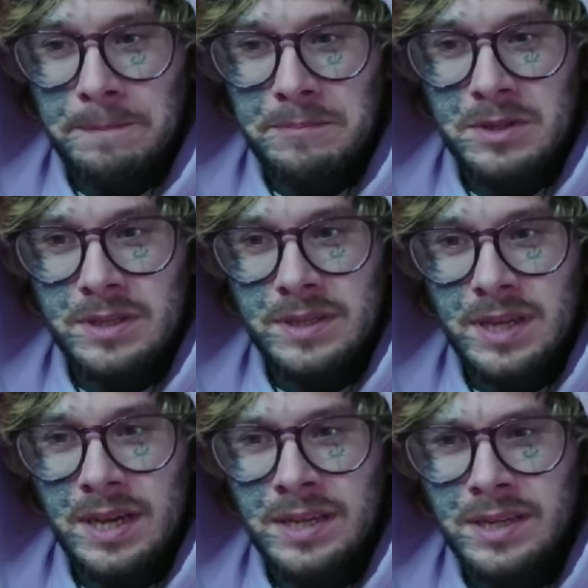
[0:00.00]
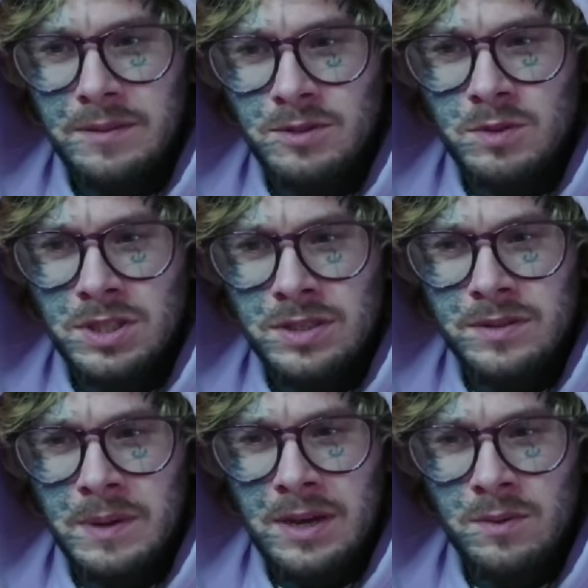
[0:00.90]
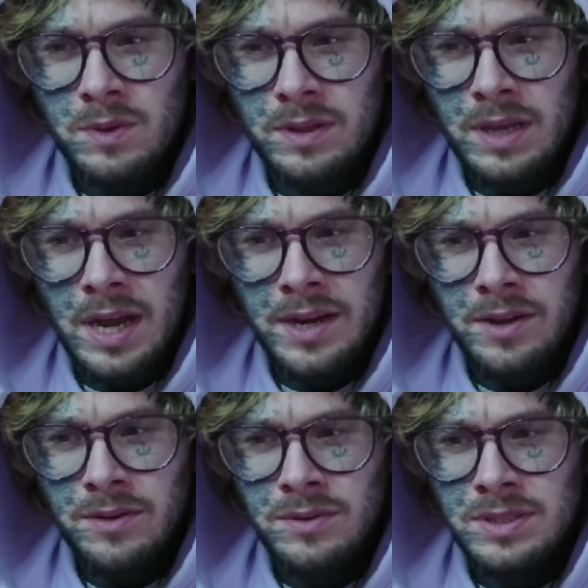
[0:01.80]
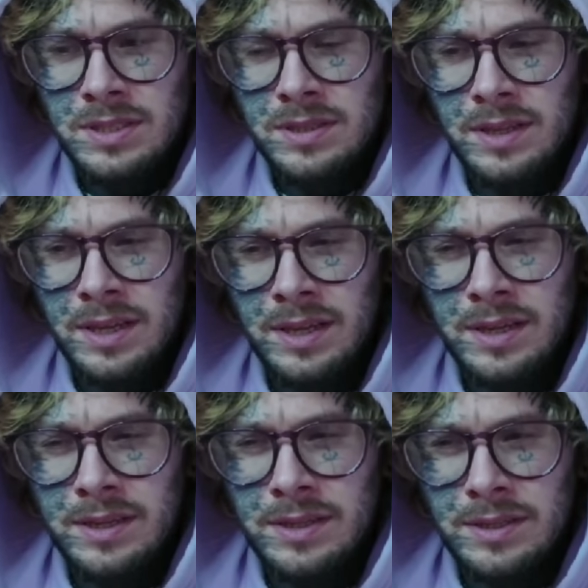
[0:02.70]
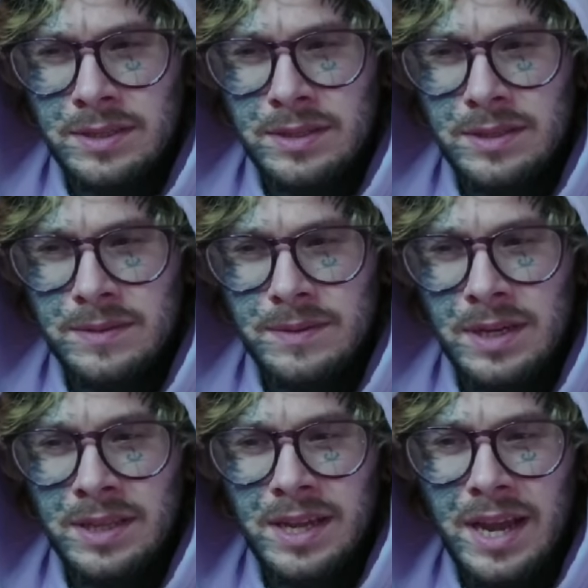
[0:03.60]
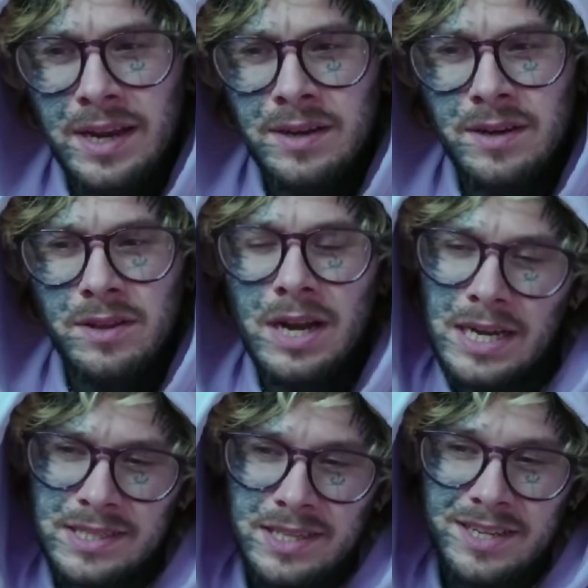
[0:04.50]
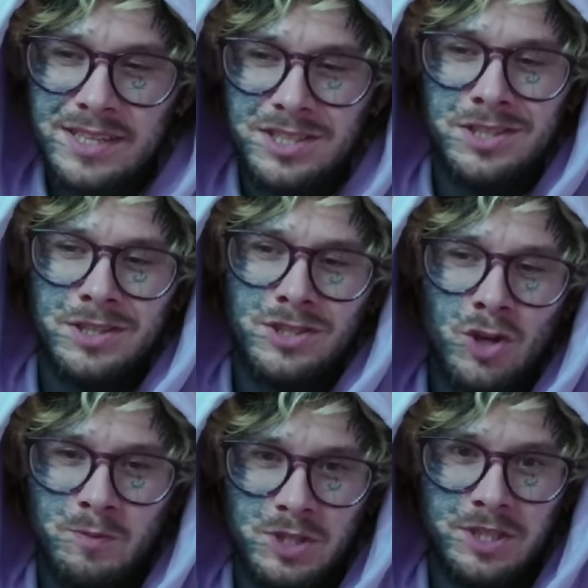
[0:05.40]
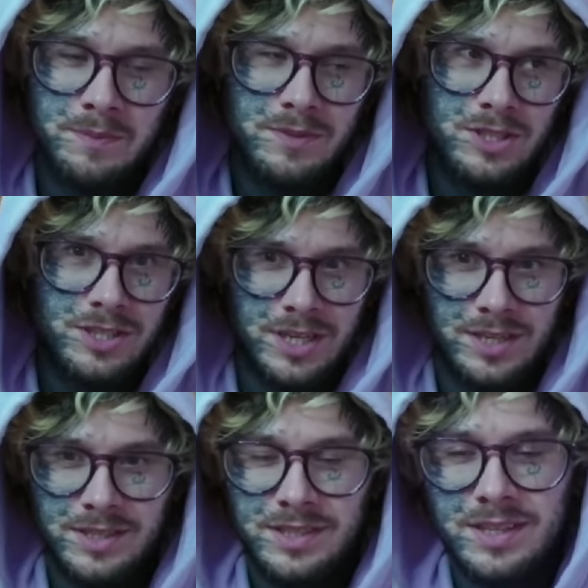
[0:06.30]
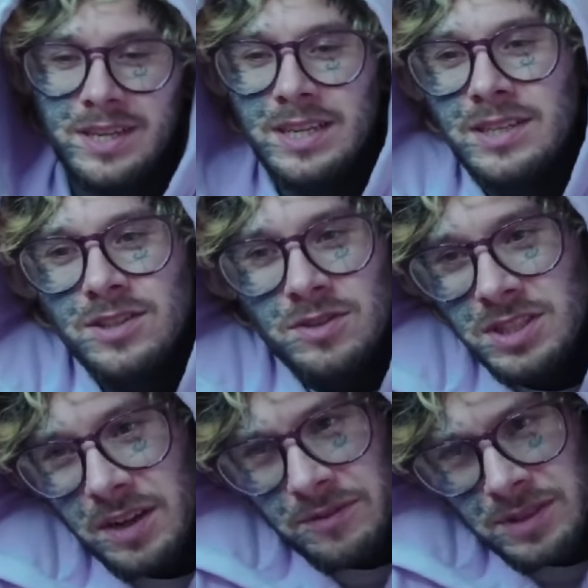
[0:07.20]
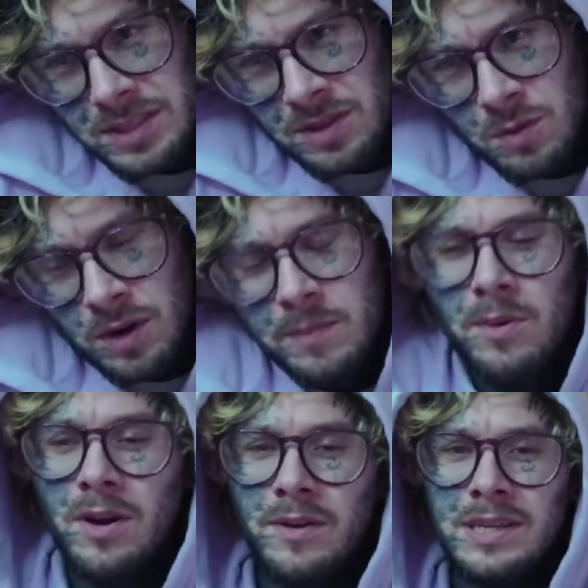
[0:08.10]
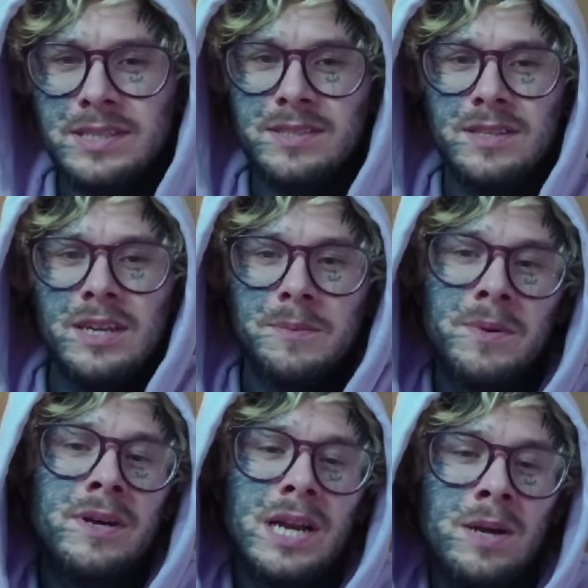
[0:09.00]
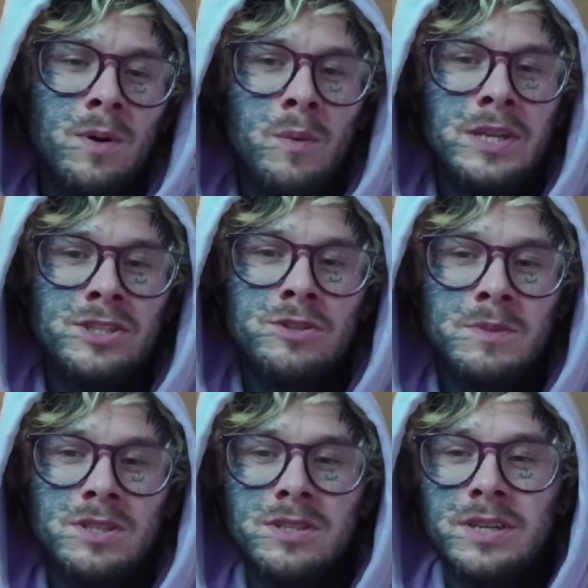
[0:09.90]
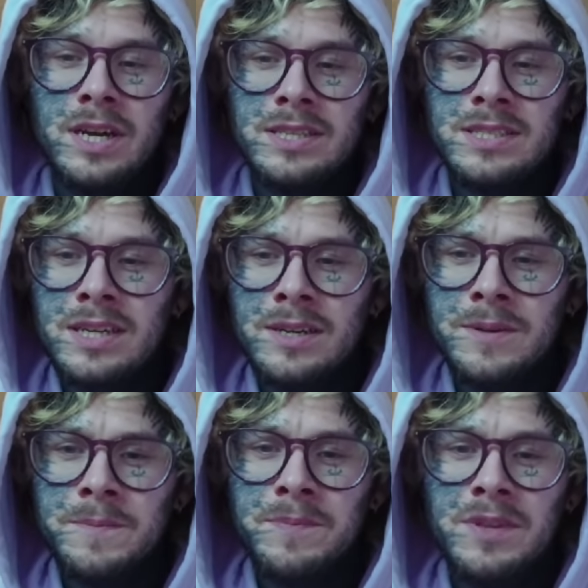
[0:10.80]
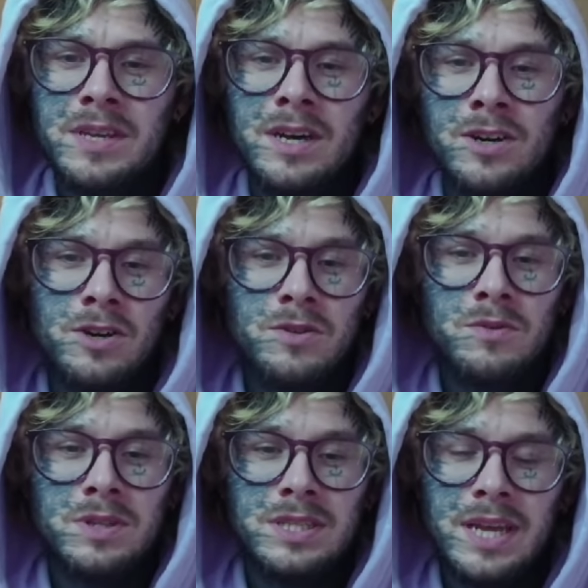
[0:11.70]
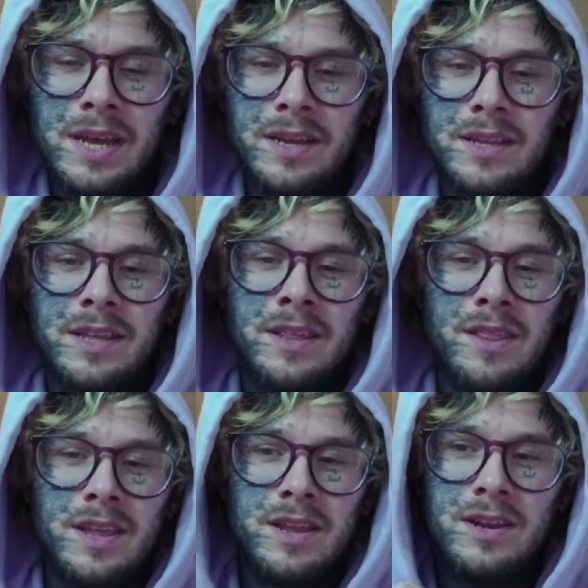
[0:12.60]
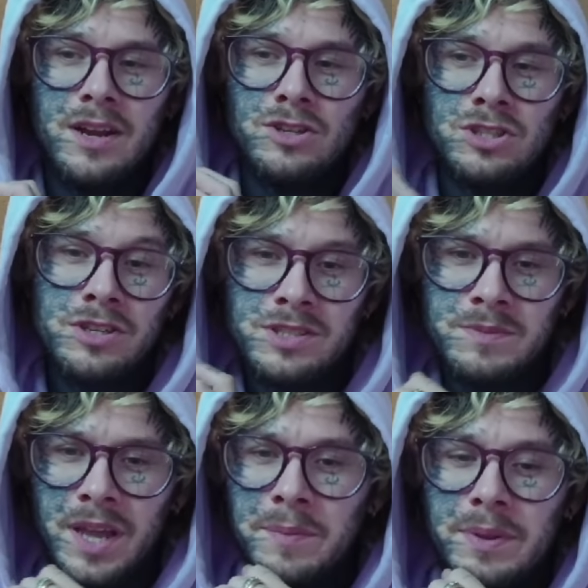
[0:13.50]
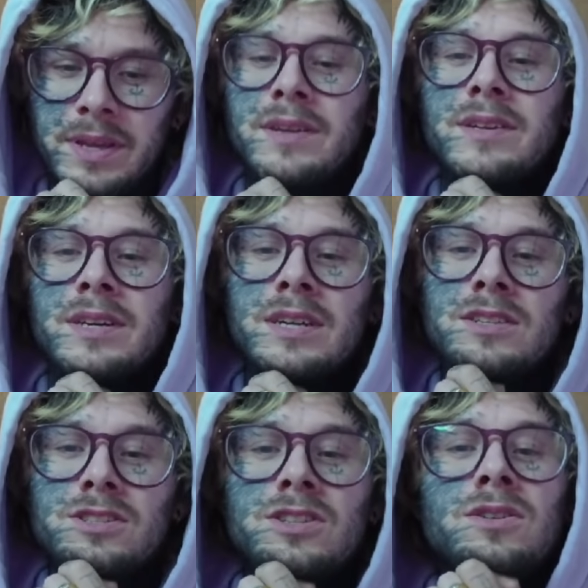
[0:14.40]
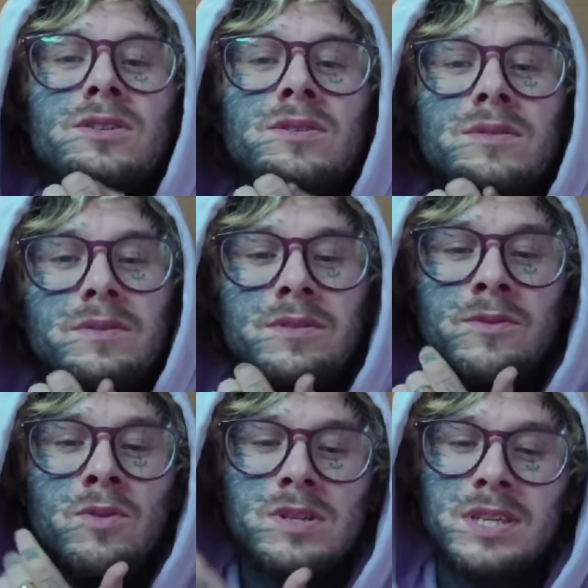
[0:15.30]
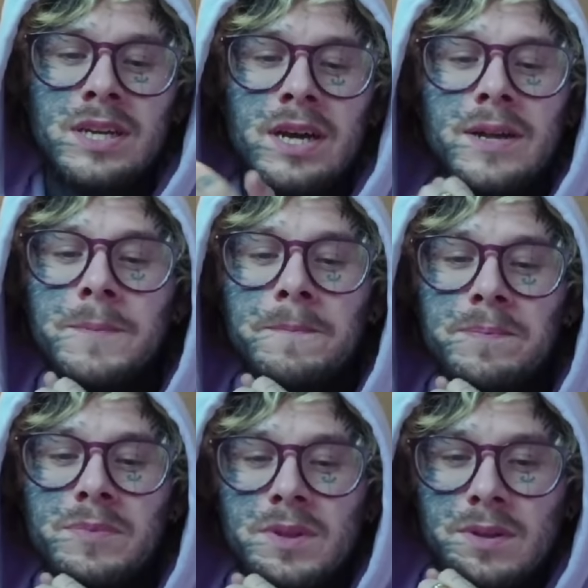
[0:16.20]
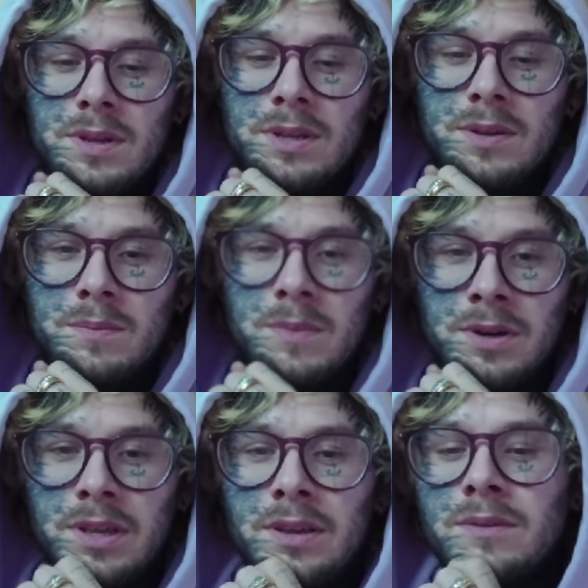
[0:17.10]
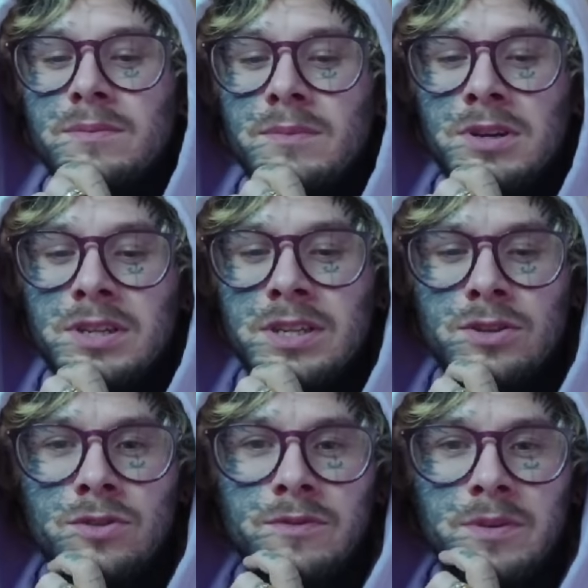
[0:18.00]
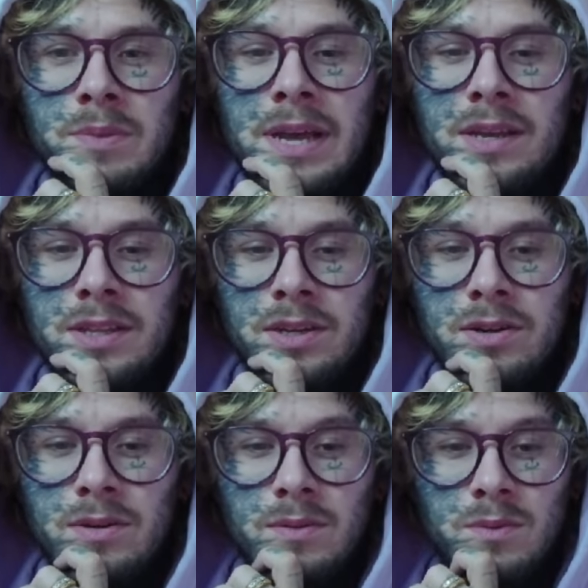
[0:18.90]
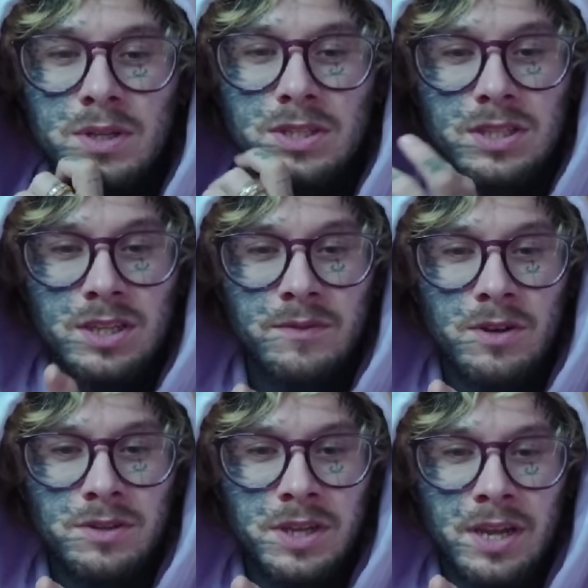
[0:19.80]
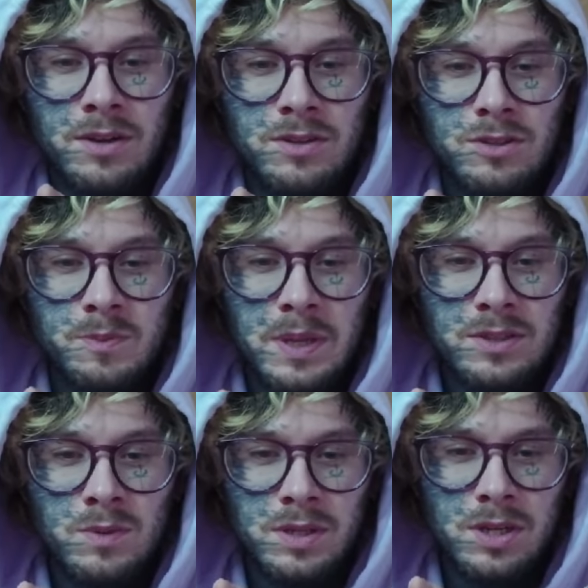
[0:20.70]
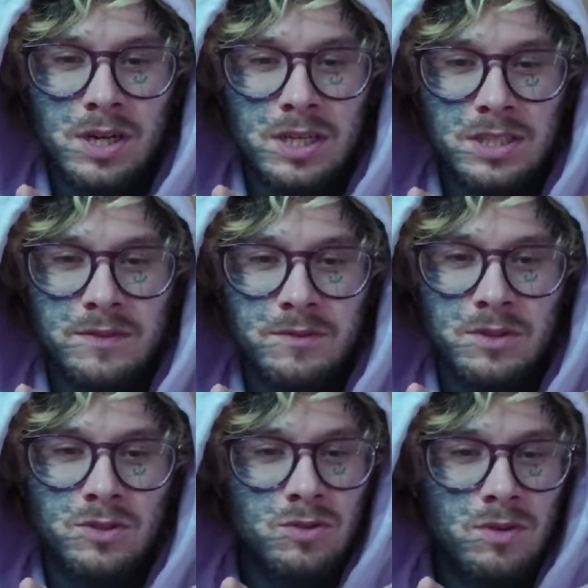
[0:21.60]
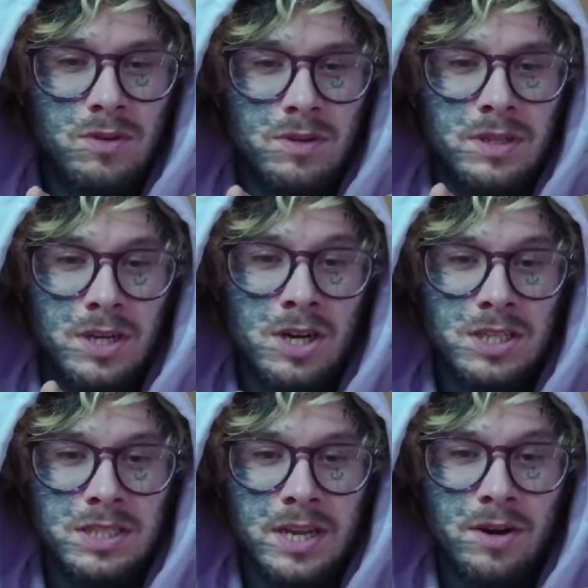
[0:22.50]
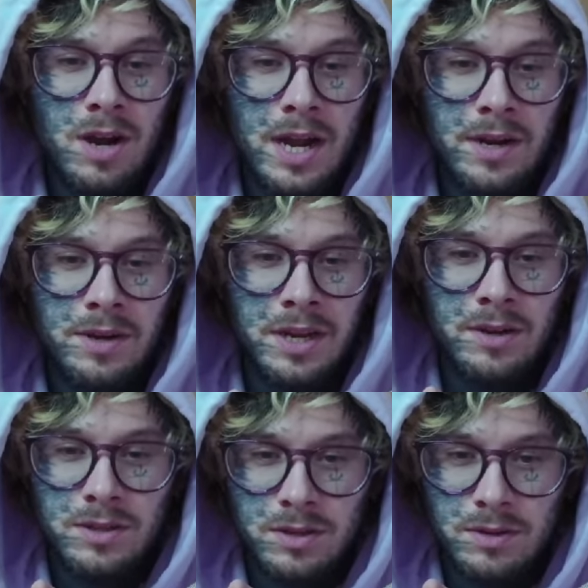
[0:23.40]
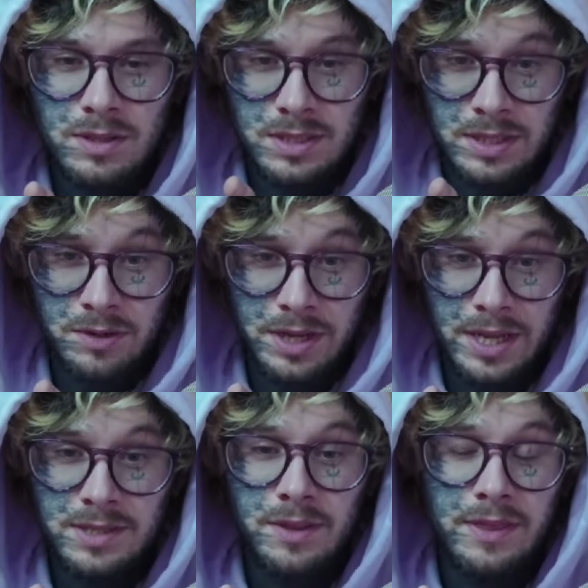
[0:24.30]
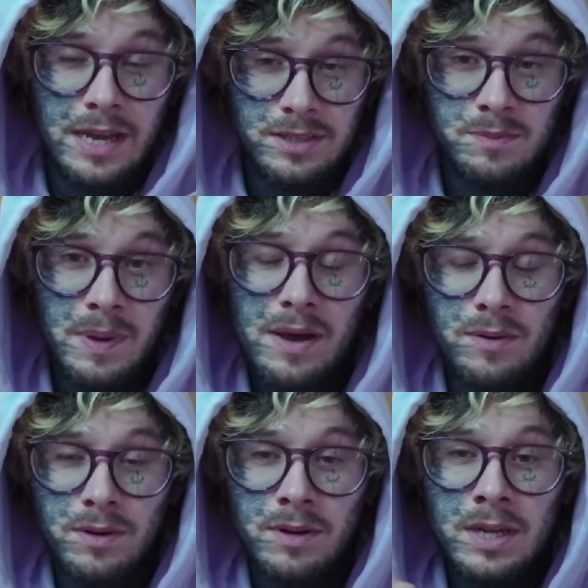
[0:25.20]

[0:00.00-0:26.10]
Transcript: But I ended up switching them out with Kaidos, and I think I added another Ice Age and a Soap Sheep just cause. So it's definitely still a work in progress, but I won't waste too much of your guys' time. I'll go through the deck, and then I'll show you some gameplay. So, of course, I got Monkey D. Luffy, black leader, which give all your characters +1 cost. If you control a cost 8 or higher character, this leader gains 1,000 power.